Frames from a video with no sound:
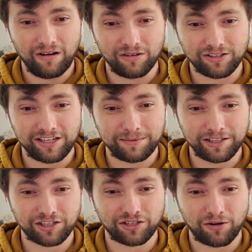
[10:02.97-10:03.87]
so he's been
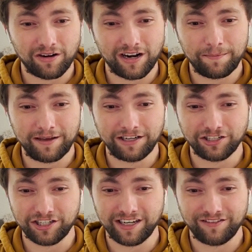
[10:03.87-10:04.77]
storing up
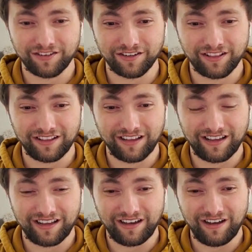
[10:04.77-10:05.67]
energy for...
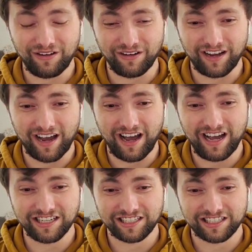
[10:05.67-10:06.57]
Oh,
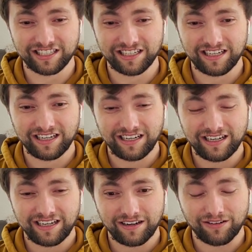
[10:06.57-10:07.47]
gosh.
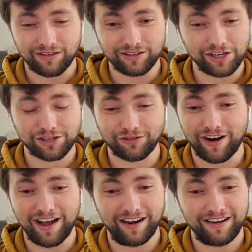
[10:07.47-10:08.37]
Just
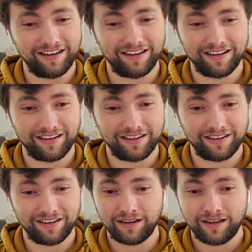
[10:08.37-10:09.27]
run.
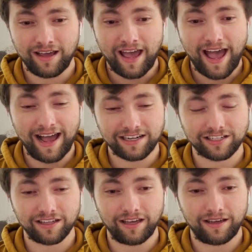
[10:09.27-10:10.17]

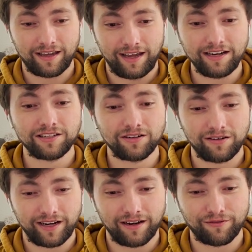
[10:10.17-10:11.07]
Actually,
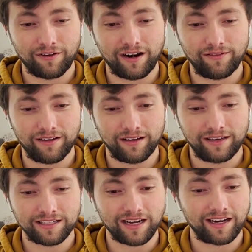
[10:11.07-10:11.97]
Itadori get in front of it.
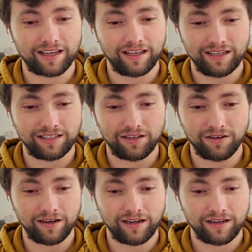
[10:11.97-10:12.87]
He's not gonna kill
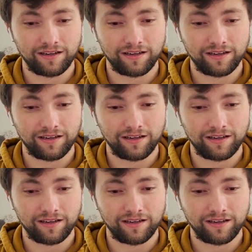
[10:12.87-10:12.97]
Itadori.